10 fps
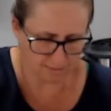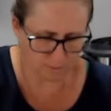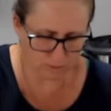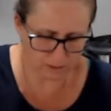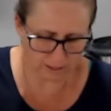
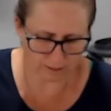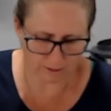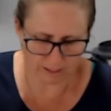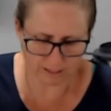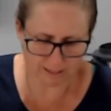put a little
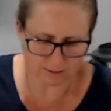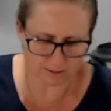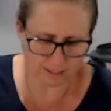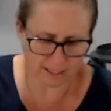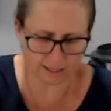bit of this
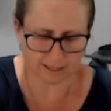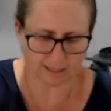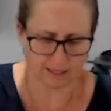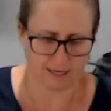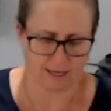on there.
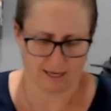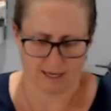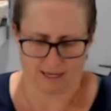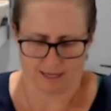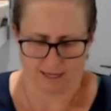
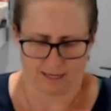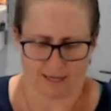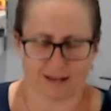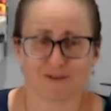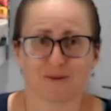
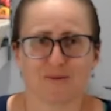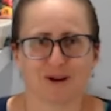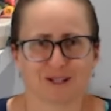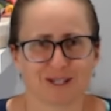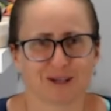And if you're
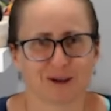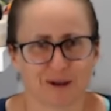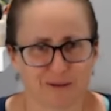watching